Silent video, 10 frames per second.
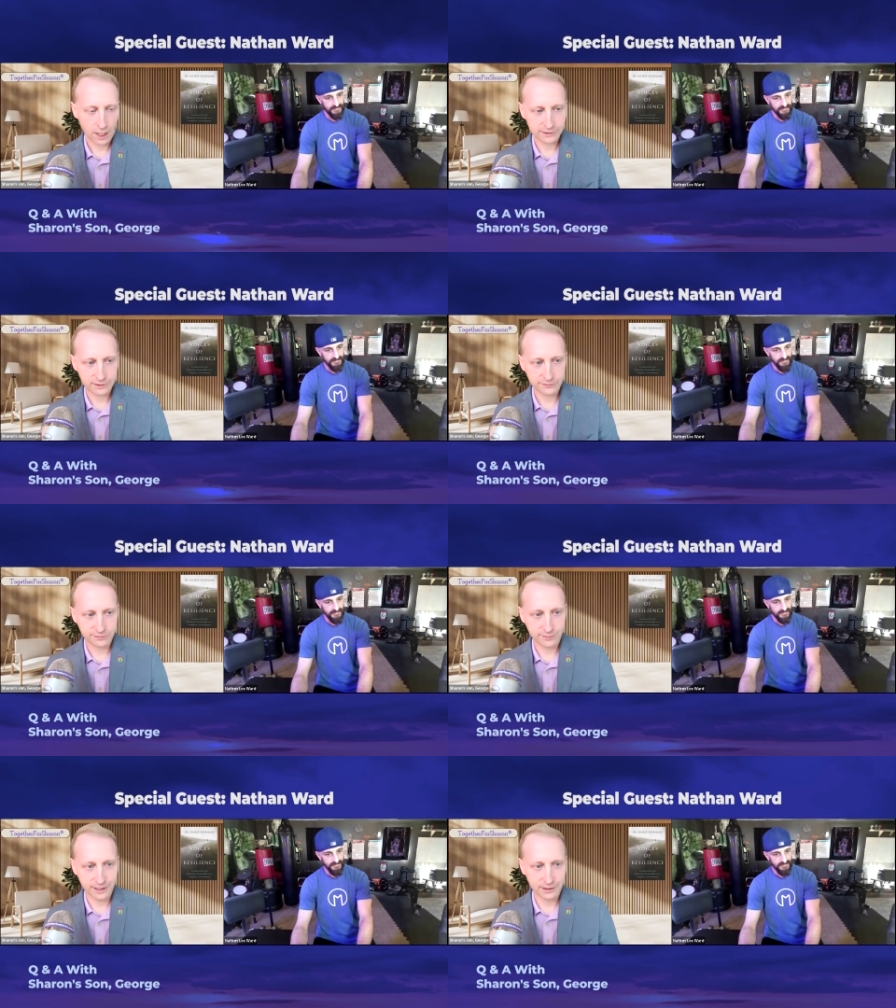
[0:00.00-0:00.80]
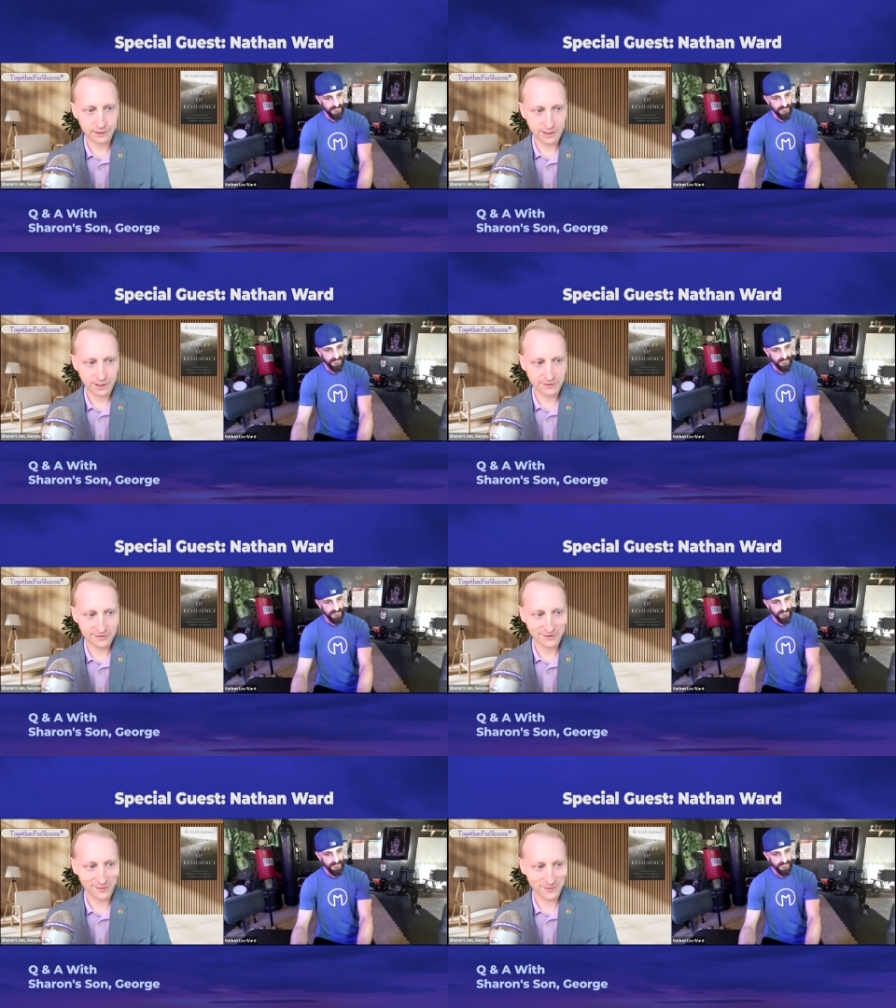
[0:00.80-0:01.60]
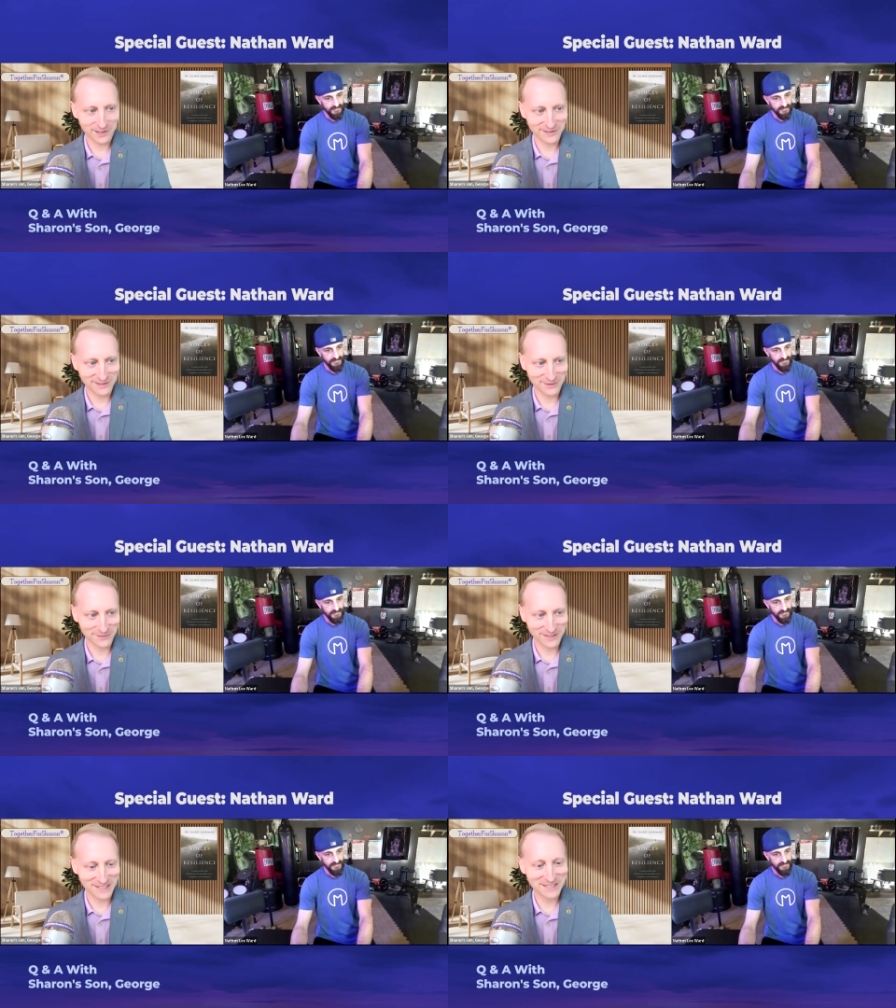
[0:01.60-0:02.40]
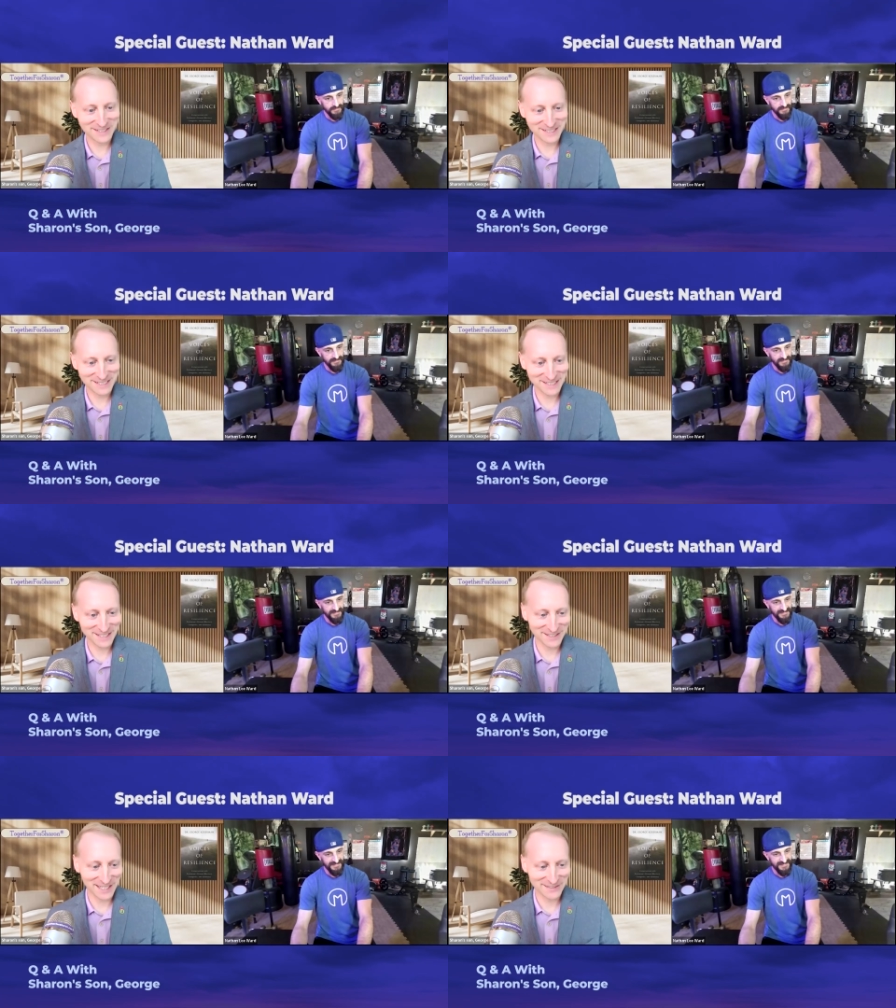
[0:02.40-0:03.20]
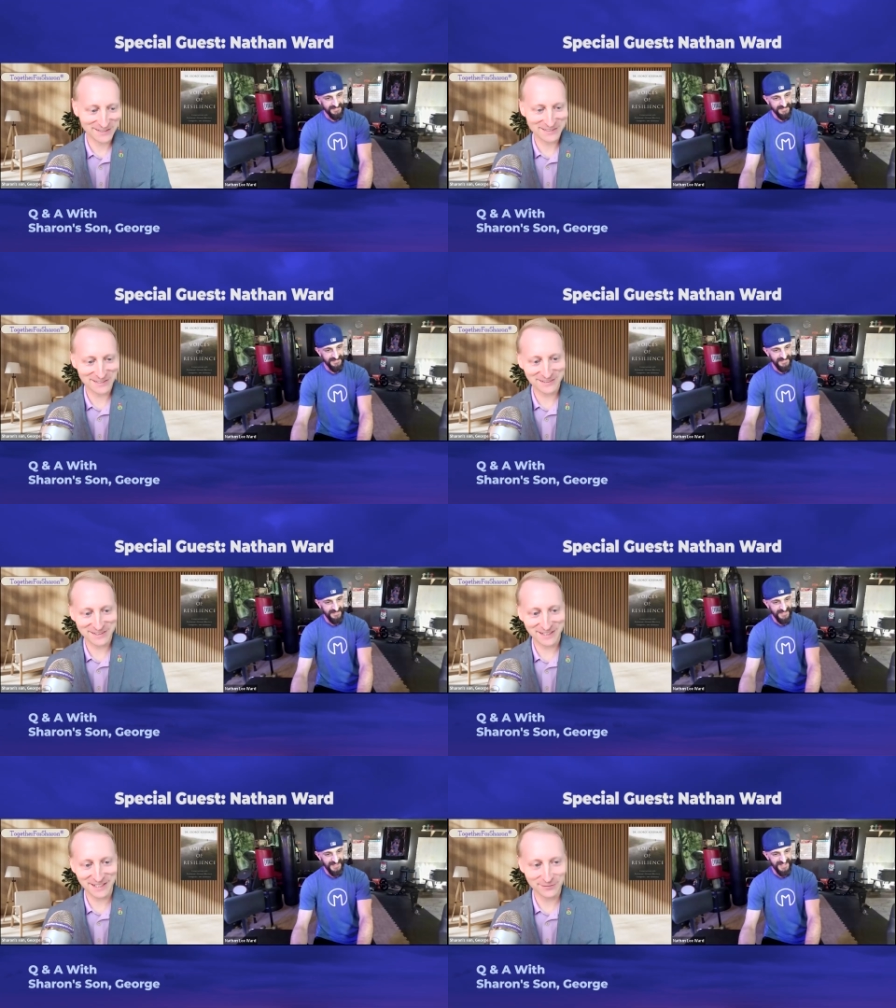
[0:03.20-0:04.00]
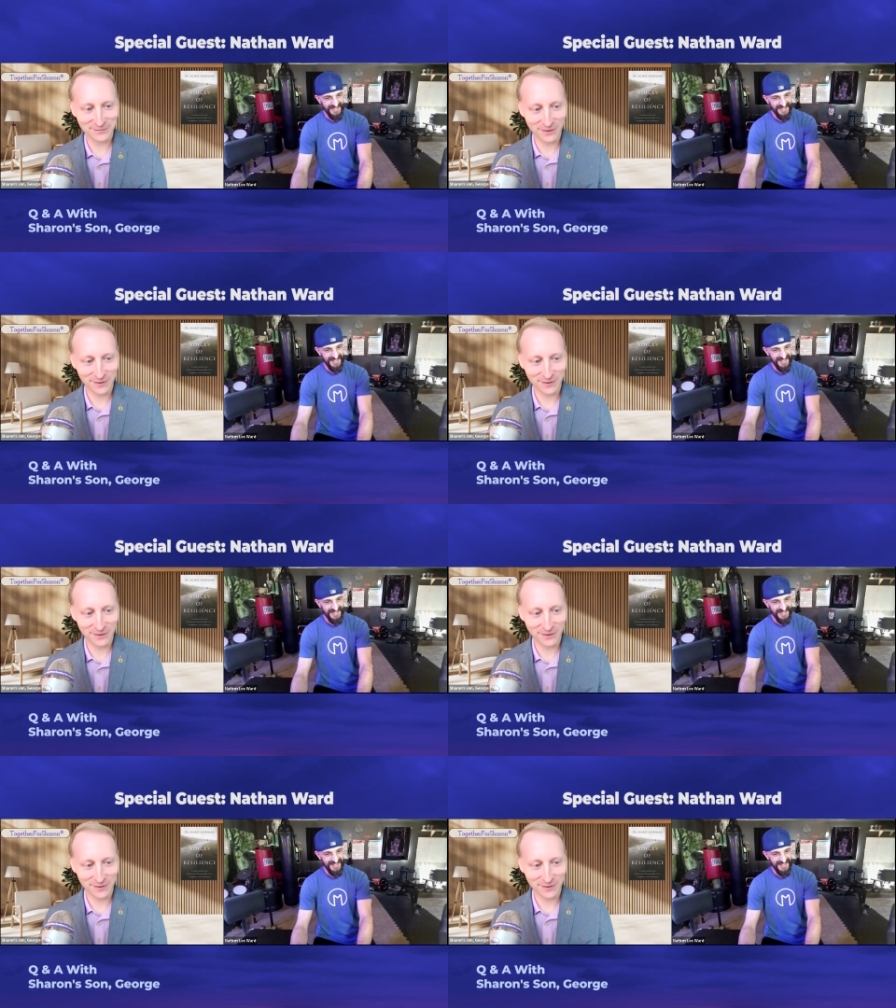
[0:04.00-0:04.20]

Actually, for me, again, this is all about you, but this is the Nathan show today,